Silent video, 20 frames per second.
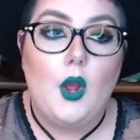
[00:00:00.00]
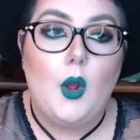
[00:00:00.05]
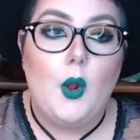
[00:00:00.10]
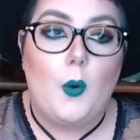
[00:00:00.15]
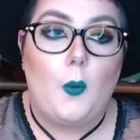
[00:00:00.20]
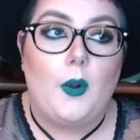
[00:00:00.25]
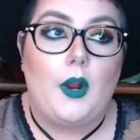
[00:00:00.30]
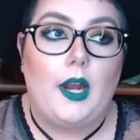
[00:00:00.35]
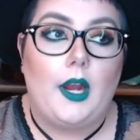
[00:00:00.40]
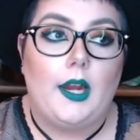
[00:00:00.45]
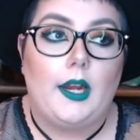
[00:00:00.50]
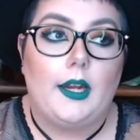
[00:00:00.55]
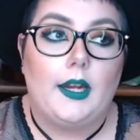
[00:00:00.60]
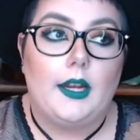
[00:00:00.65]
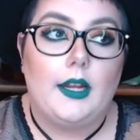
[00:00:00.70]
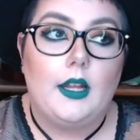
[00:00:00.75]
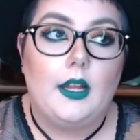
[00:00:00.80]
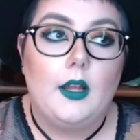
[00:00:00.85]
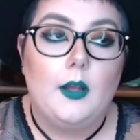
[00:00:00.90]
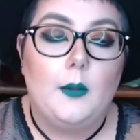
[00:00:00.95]

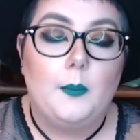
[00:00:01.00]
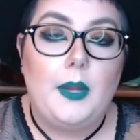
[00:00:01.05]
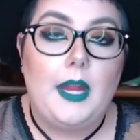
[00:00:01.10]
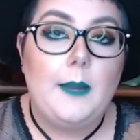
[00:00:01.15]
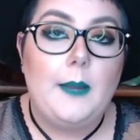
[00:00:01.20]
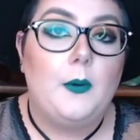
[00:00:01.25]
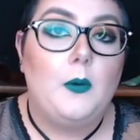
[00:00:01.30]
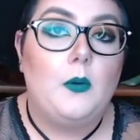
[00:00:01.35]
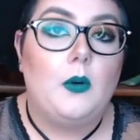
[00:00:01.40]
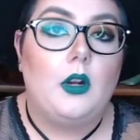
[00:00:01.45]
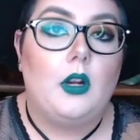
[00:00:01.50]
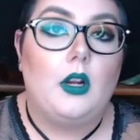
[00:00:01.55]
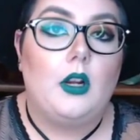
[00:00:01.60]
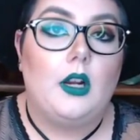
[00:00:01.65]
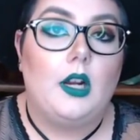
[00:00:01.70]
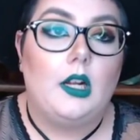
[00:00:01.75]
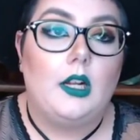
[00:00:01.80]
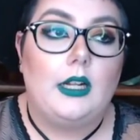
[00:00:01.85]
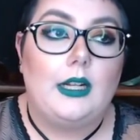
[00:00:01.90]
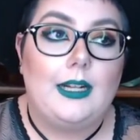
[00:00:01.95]
where people
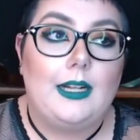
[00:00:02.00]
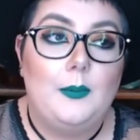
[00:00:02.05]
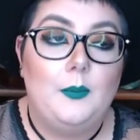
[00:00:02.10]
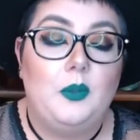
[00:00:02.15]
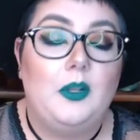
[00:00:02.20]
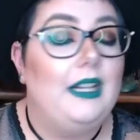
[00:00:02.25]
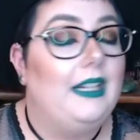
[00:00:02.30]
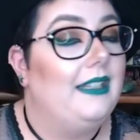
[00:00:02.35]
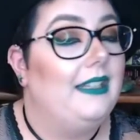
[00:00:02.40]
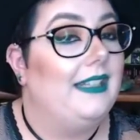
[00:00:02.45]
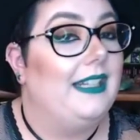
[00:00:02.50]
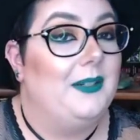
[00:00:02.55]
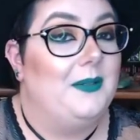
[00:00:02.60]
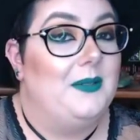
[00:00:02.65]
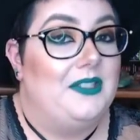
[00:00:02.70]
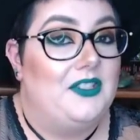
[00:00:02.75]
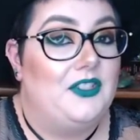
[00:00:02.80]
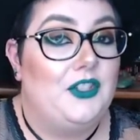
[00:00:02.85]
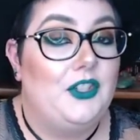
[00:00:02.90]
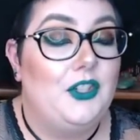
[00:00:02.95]
were complaining that it
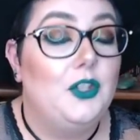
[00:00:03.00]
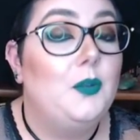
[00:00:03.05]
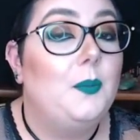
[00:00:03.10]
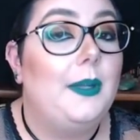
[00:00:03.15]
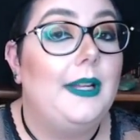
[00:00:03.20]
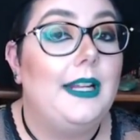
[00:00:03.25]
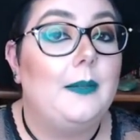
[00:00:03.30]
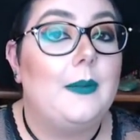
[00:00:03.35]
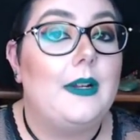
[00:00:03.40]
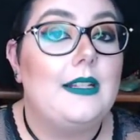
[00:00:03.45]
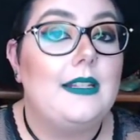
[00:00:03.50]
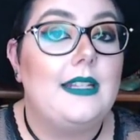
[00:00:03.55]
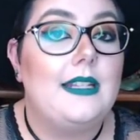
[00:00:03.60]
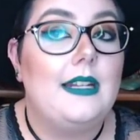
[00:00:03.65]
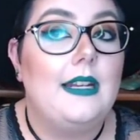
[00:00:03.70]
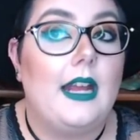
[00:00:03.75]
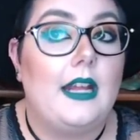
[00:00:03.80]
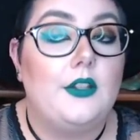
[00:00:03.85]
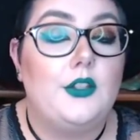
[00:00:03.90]
was too pigmented and